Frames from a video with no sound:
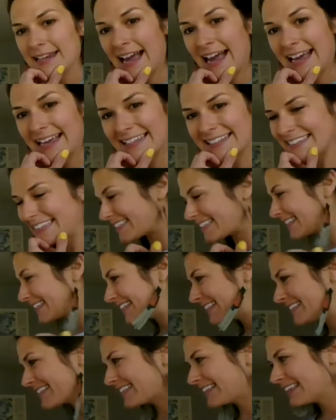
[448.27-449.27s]
Nice.
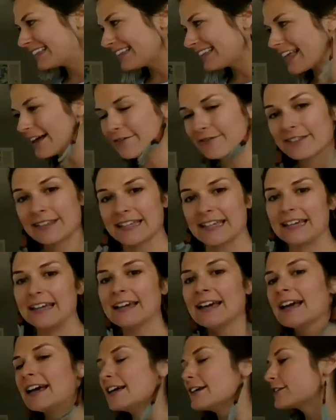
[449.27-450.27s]
It's lovely.
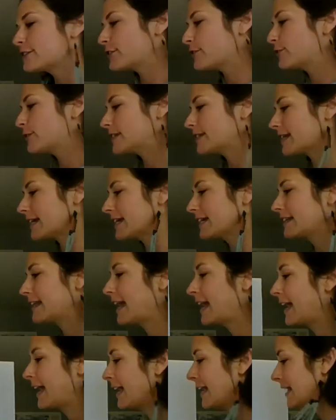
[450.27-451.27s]
So it's like the
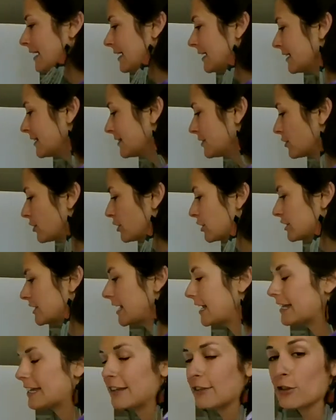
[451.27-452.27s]
hands are
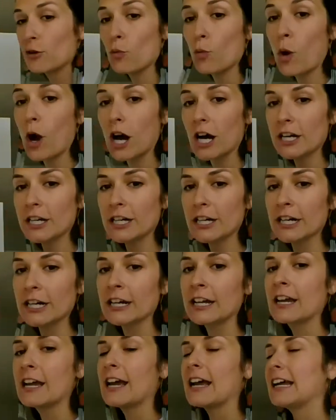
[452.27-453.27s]
taking the water
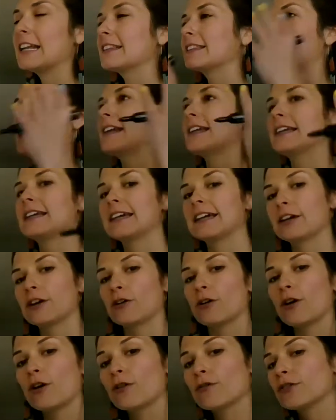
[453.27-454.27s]
and letting it go
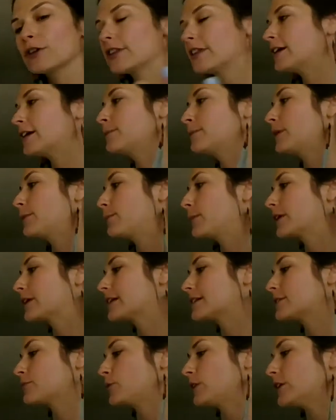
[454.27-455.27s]
over them
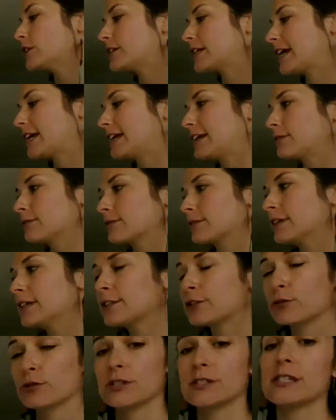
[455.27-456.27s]
because we are taking
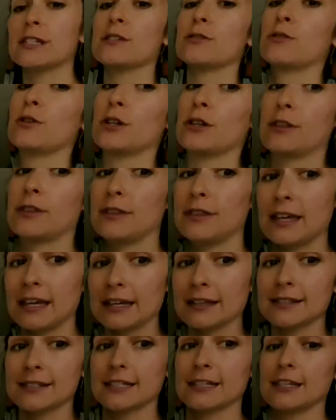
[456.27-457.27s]
resources or
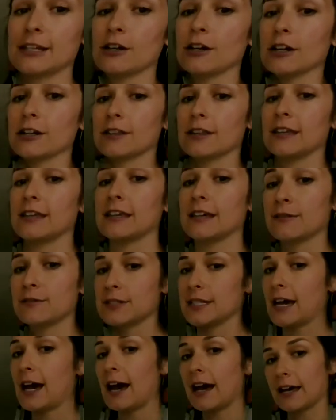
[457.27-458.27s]
things that the earth gives
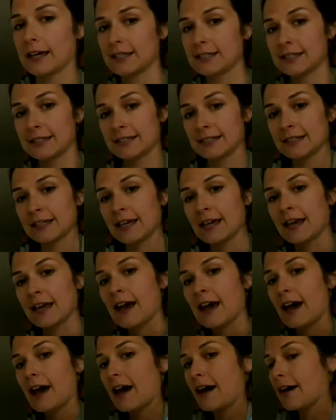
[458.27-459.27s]
us.
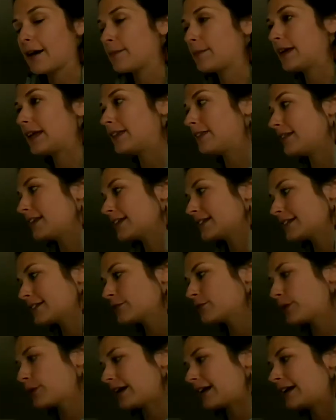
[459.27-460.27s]
Um, and this is a
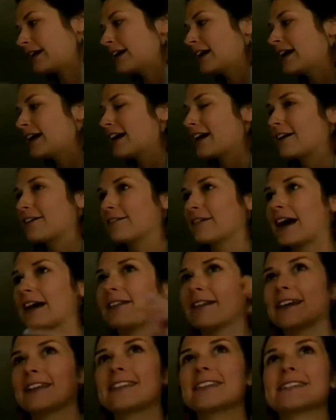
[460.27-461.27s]
way of, I
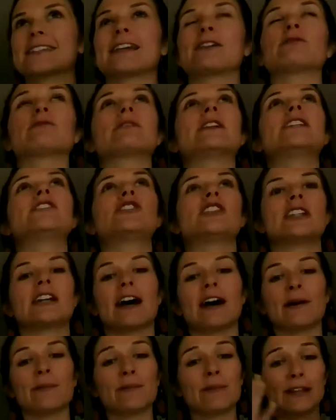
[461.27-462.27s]
like this, like reaching
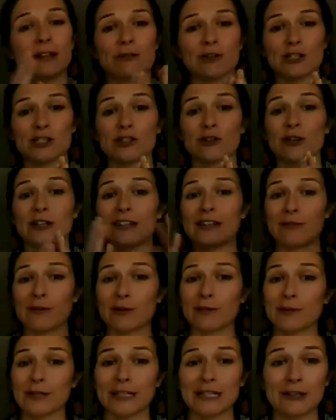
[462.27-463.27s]
up, like we're showing that we're
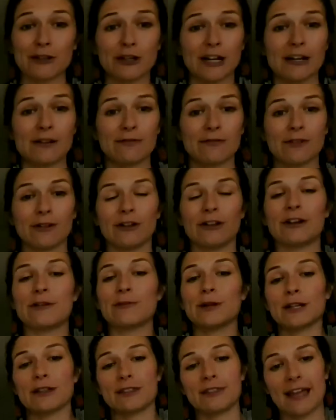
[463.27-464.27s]
really grateful and
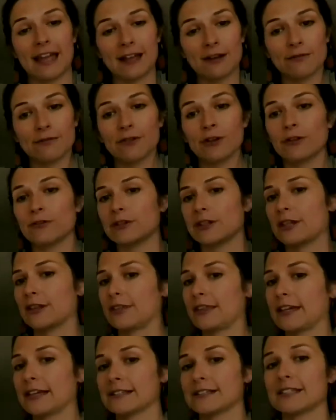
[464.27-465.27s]
we're thankful for the
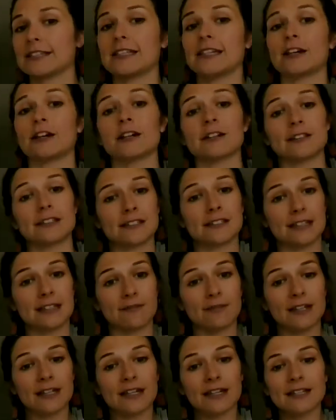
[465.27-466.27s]
things that the earth is
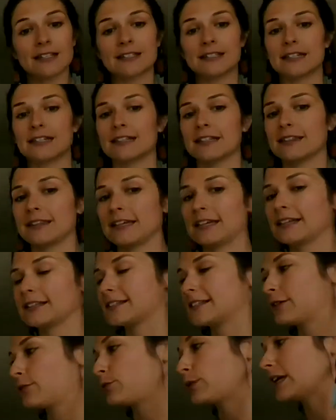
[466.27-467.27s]
giving us and the things
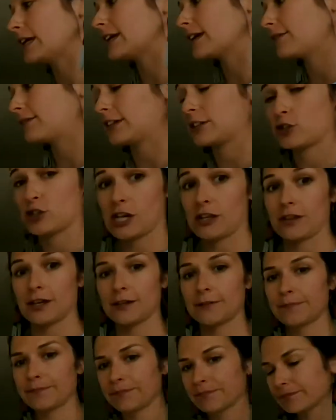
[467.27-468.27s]
that we give each
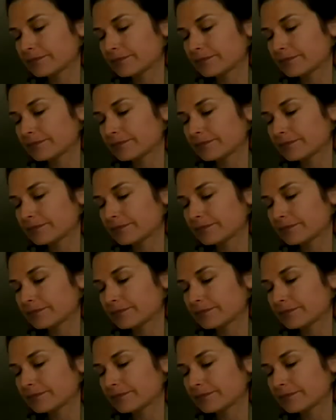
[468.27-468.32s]
other.